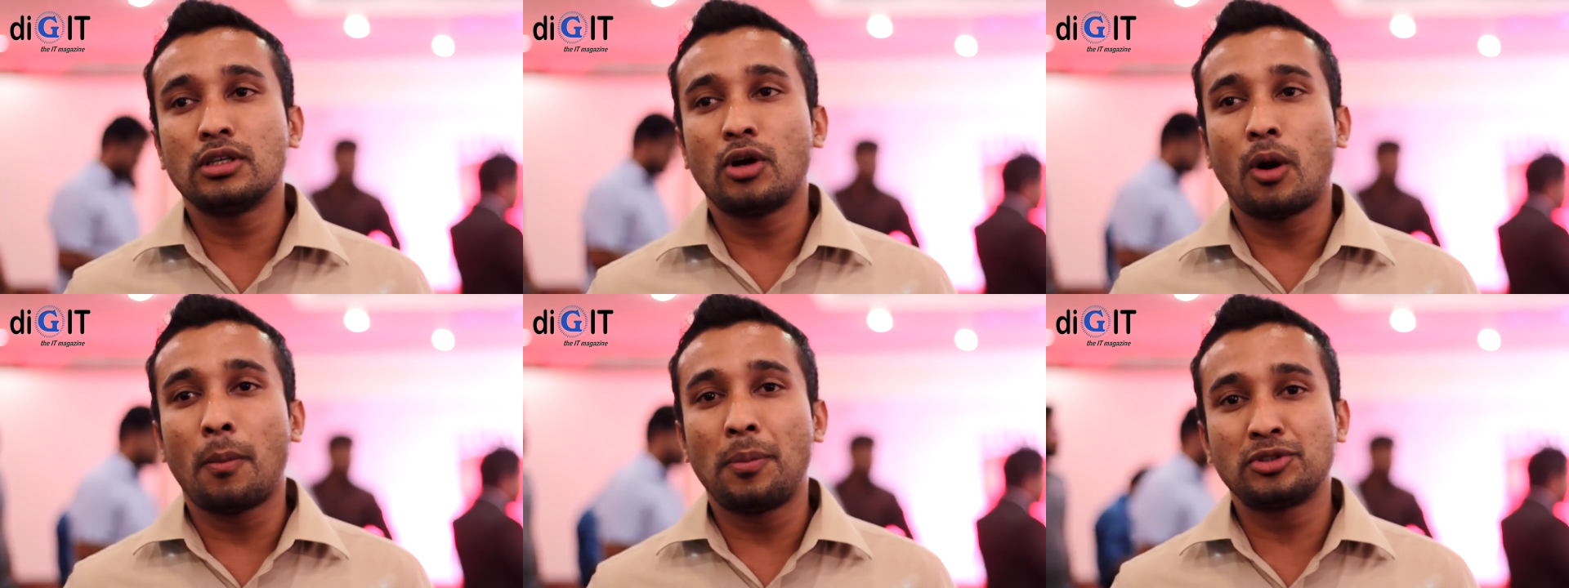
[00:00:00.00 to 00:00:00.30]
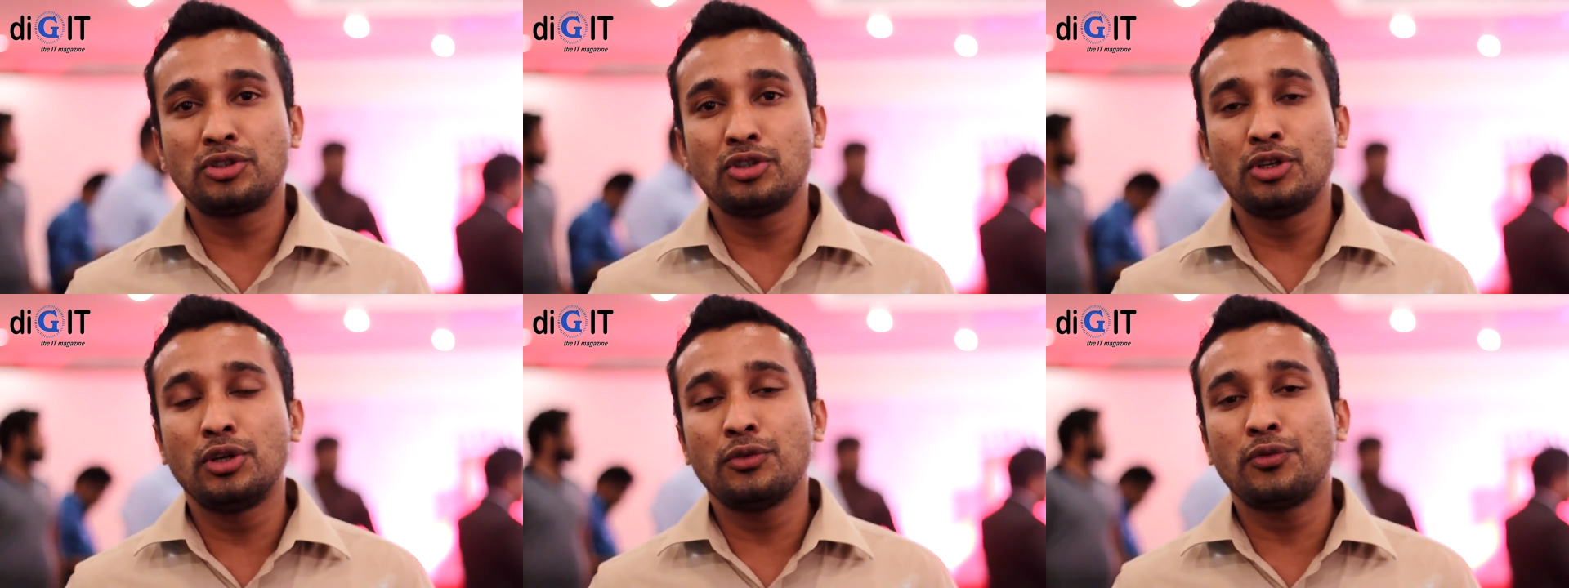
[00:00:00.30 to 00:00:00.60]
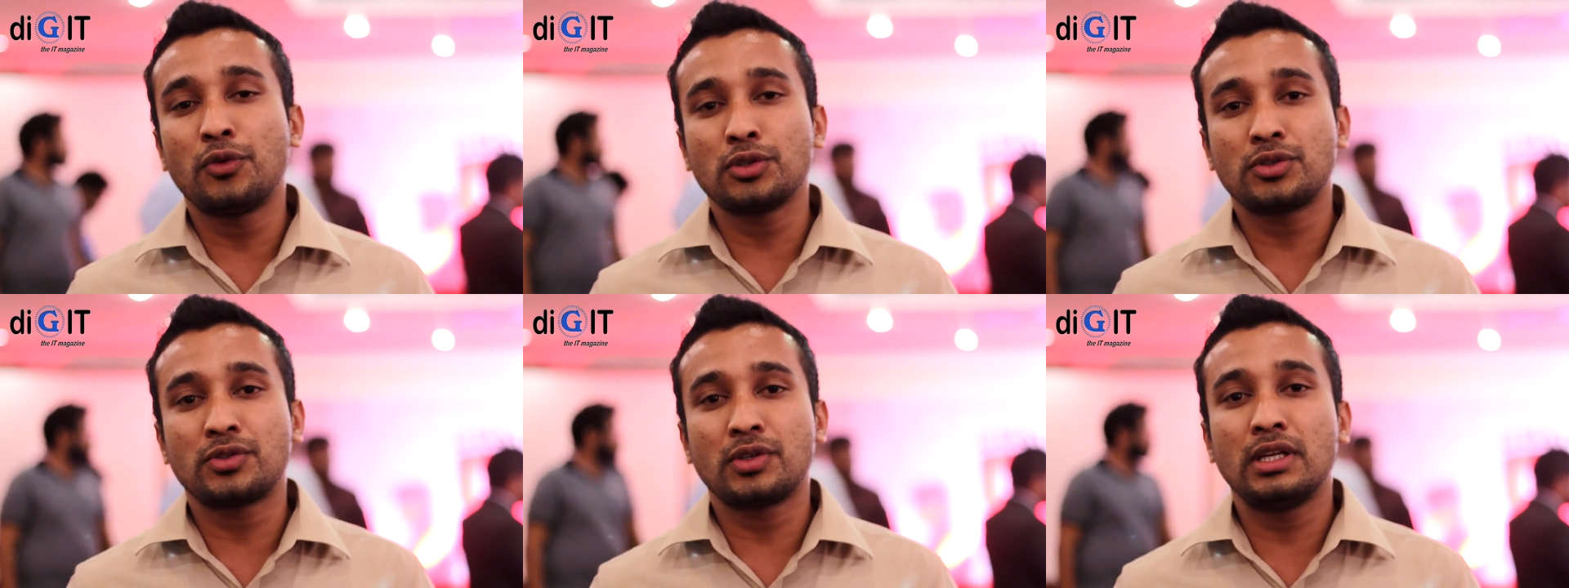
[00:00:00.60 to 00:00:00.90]
opportunity
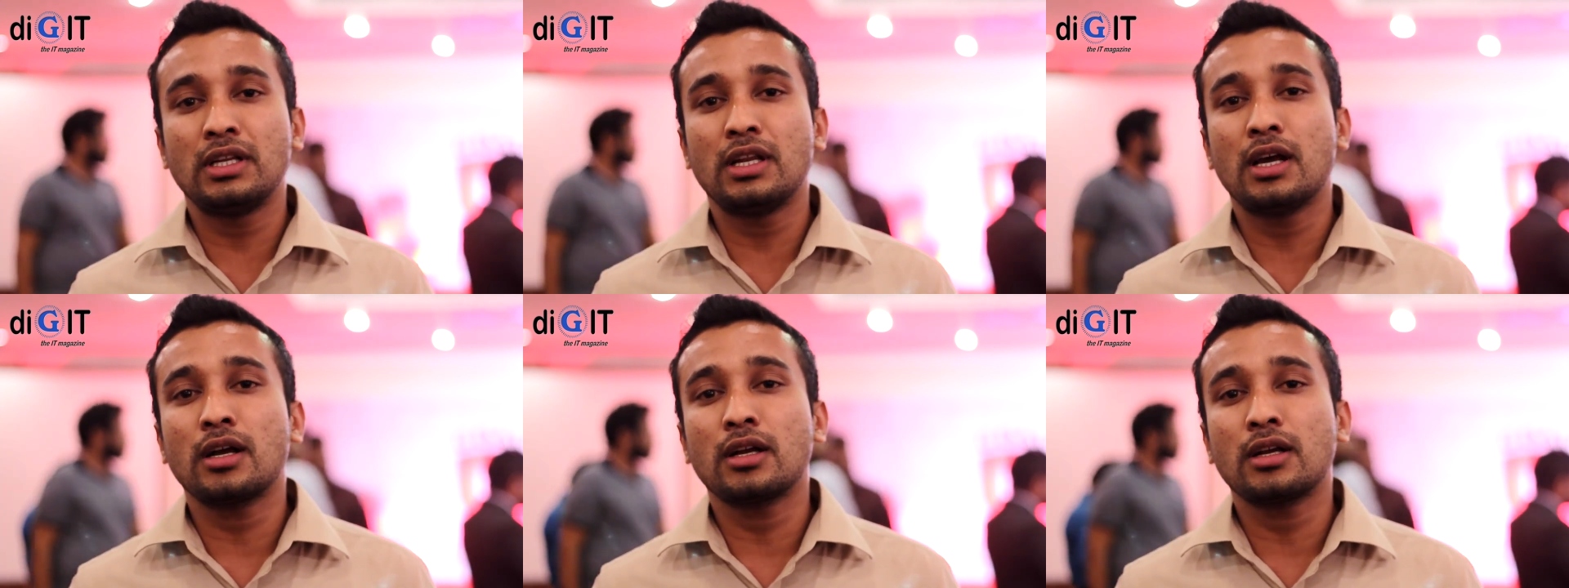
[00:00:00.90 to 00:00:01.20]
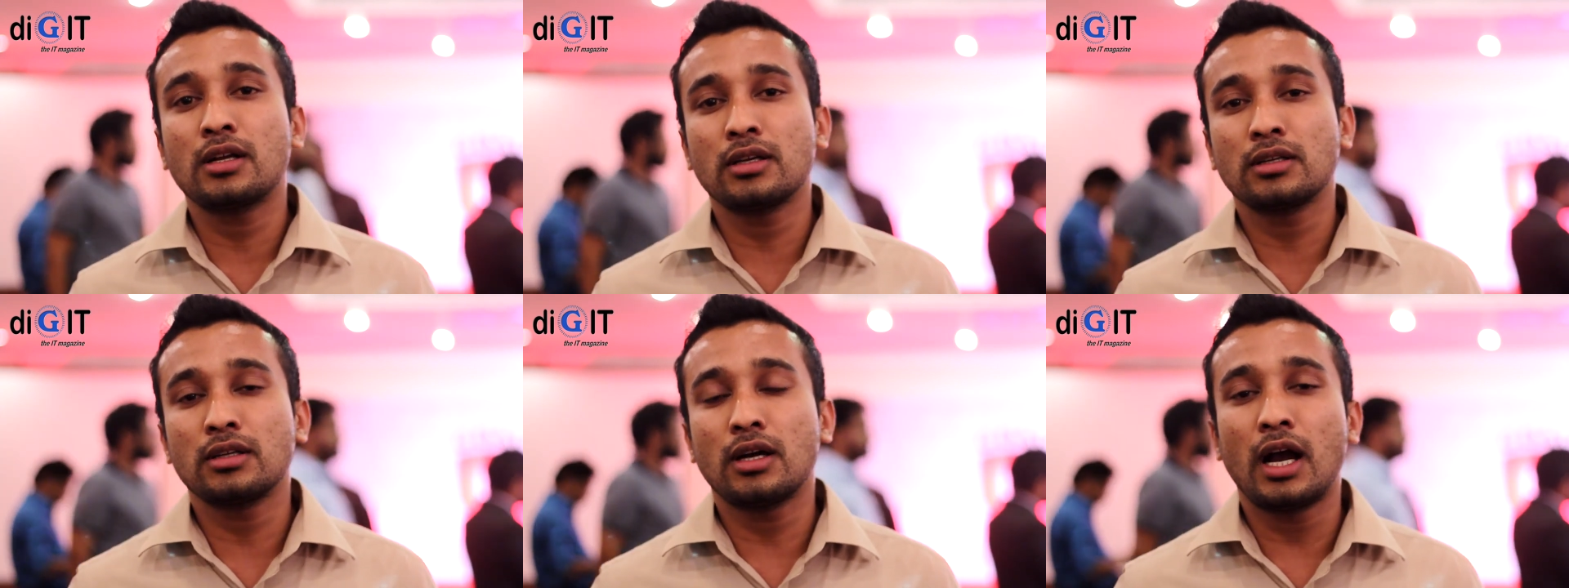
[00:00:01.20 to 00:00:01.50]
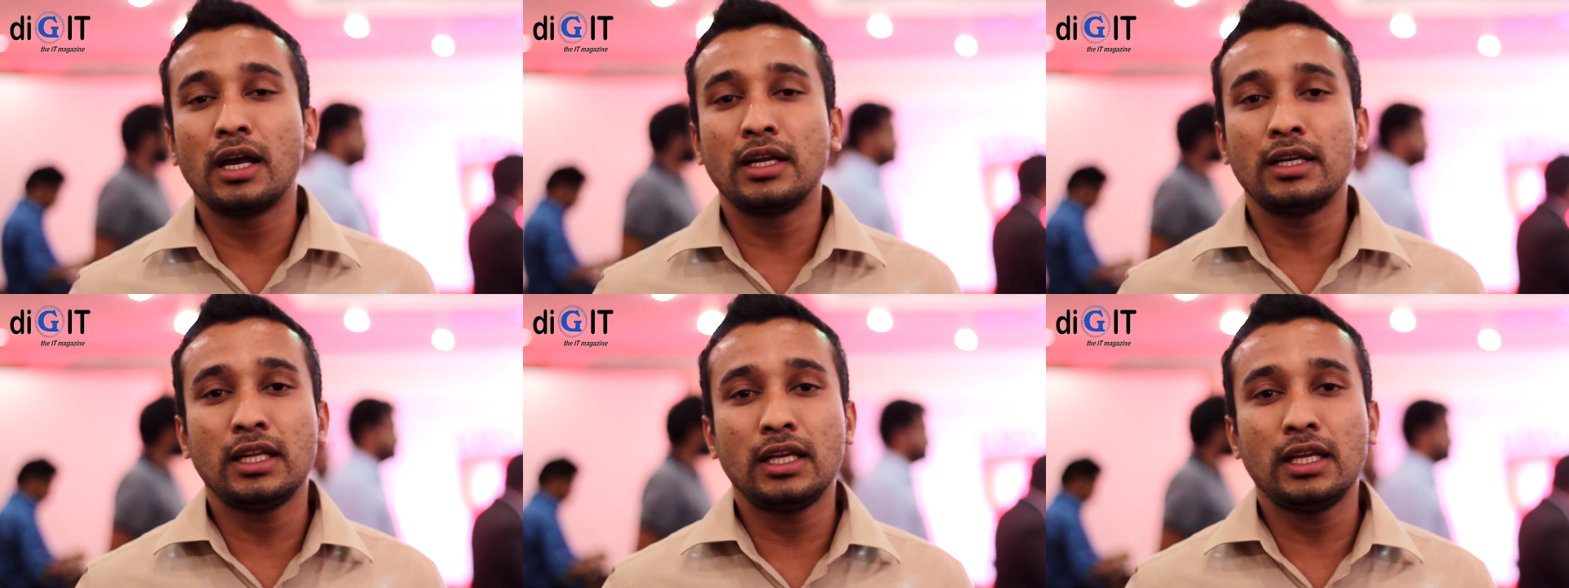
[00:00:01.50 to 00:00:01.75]
for Sri Lankan I